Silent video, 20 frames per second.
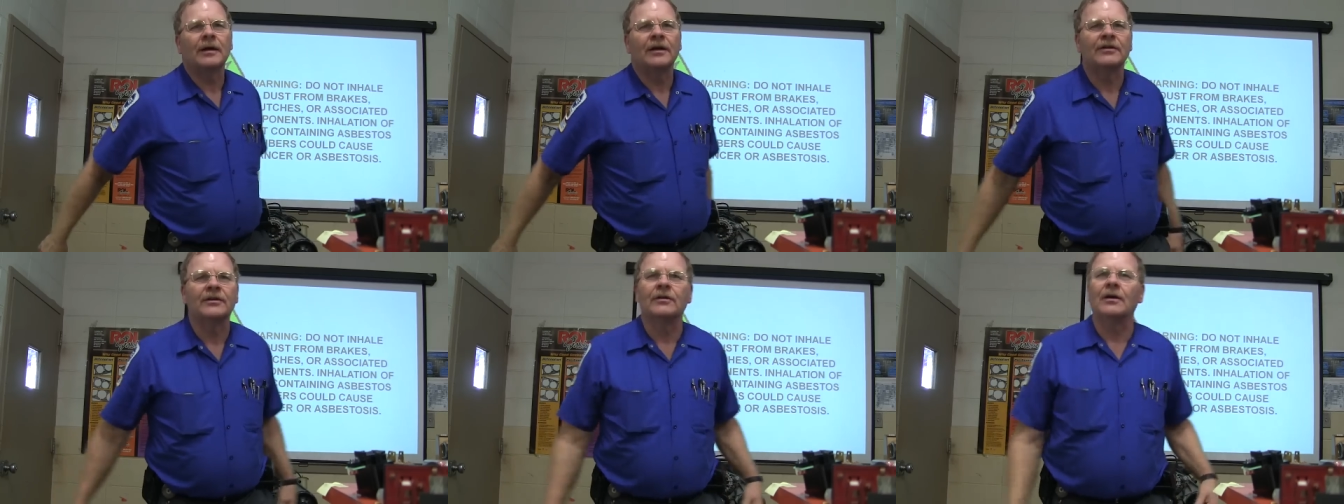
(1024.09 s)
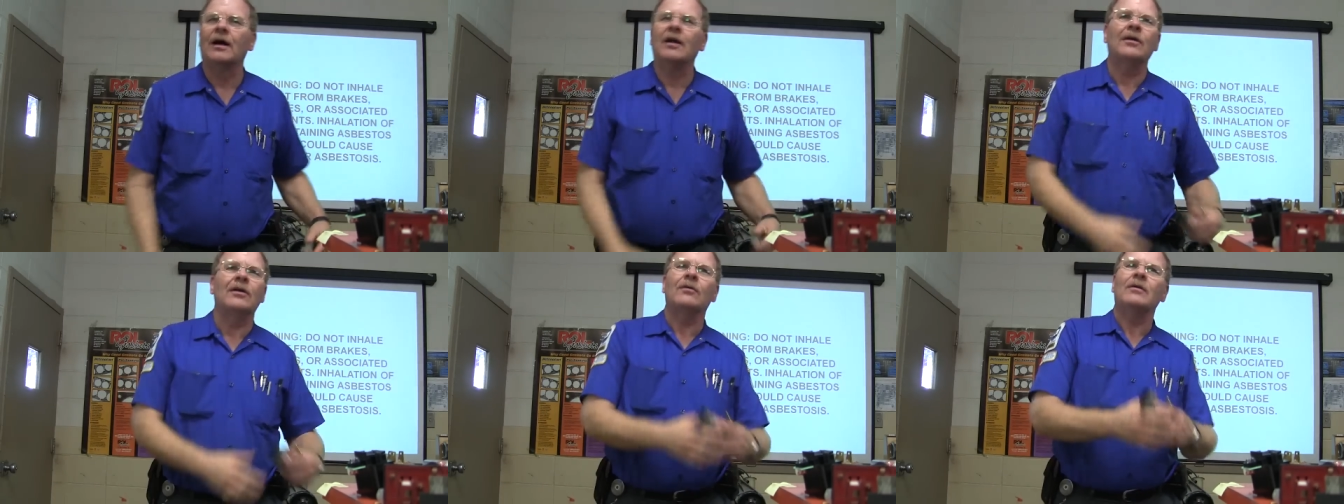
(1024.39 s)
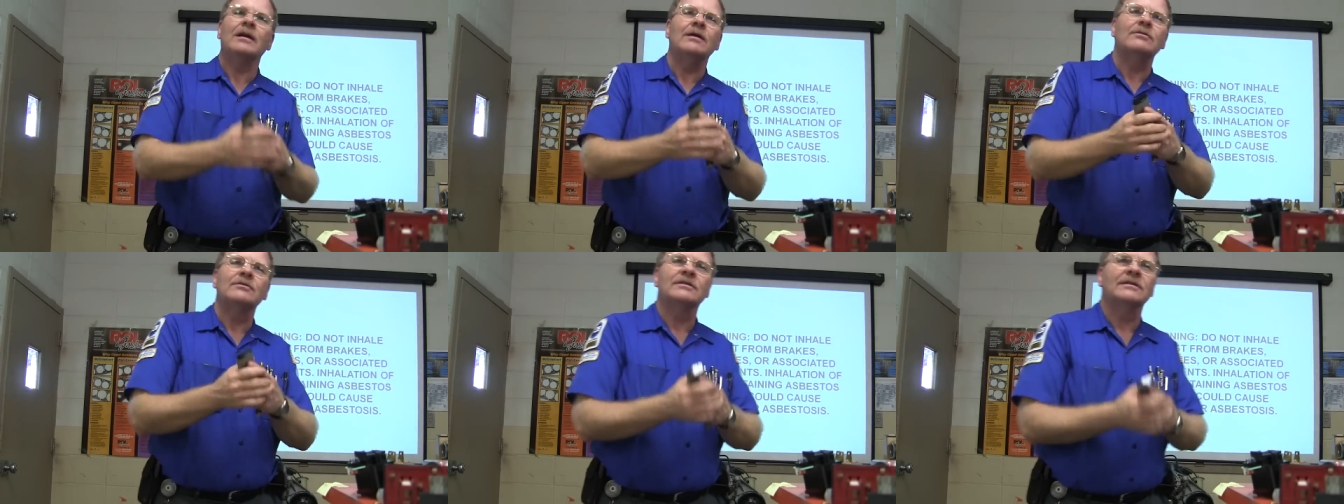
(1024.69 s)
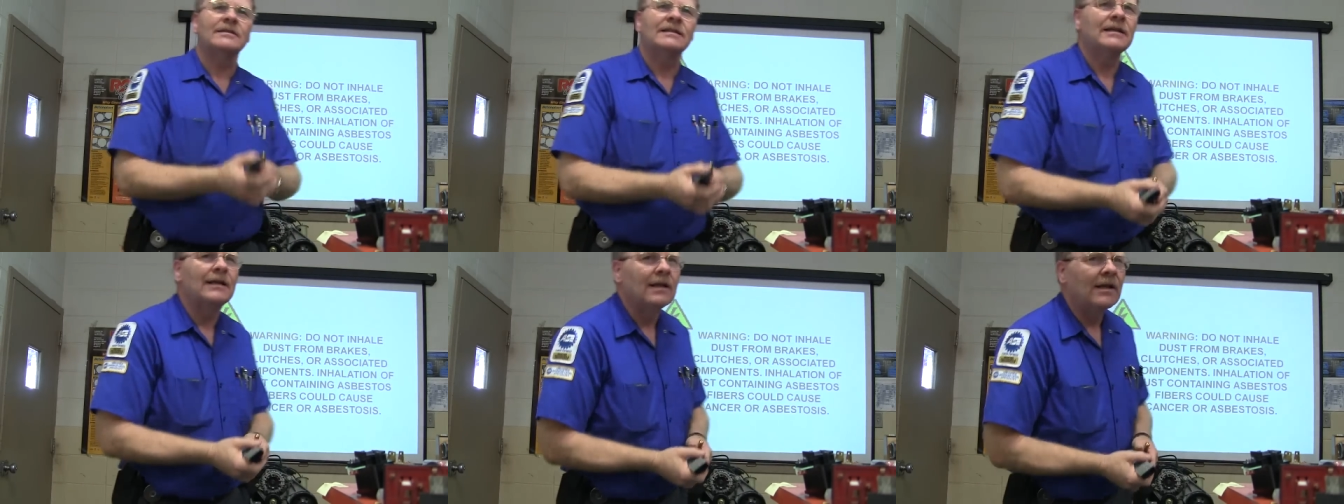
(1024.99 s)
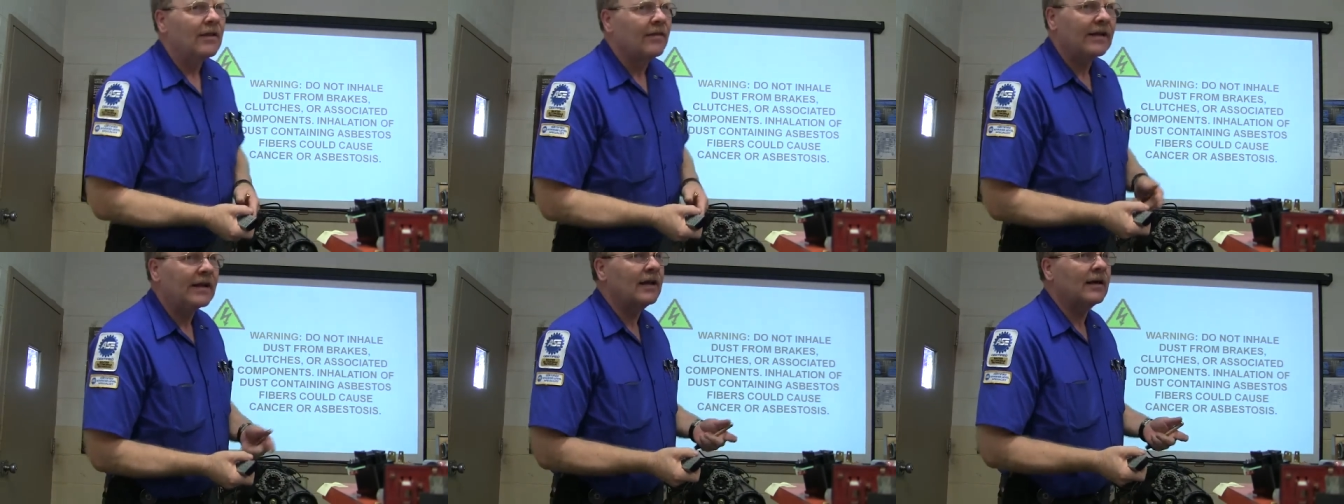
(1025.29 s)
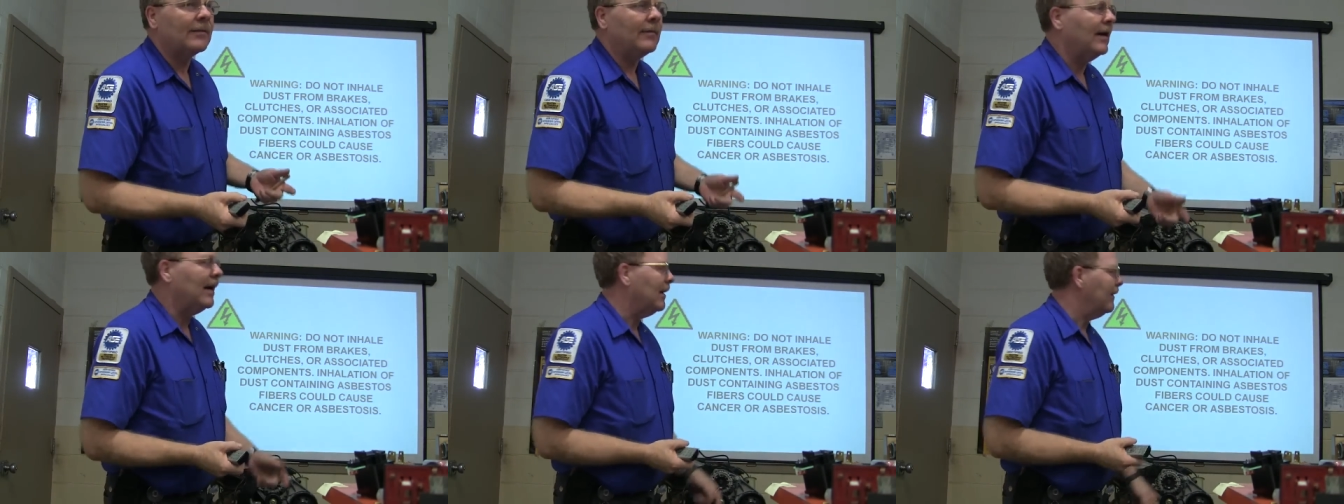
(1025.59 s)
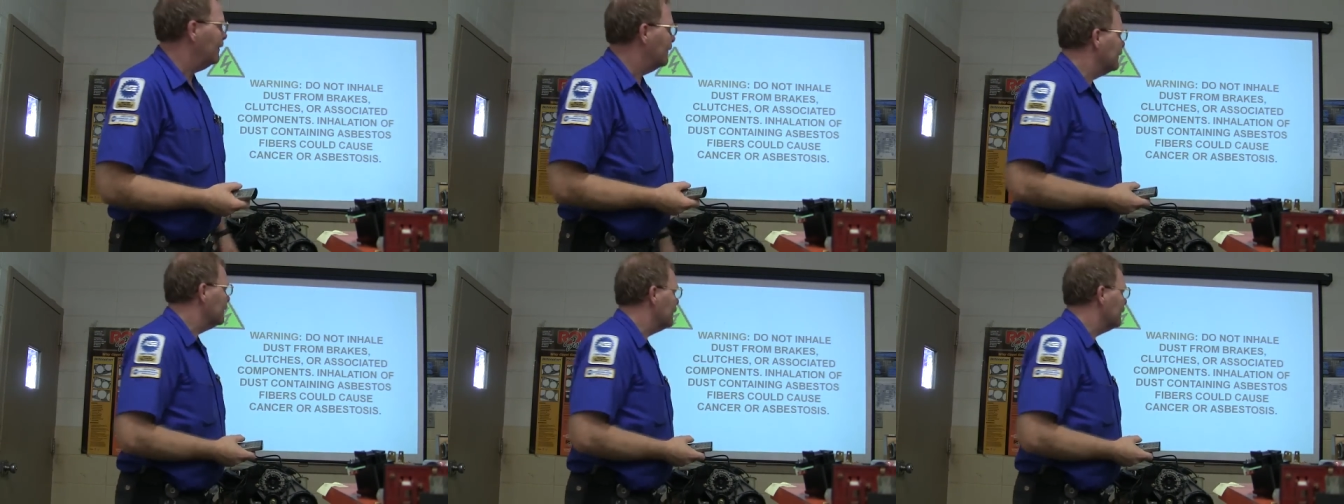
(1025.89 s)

not to. I don't know what he was th thinking about.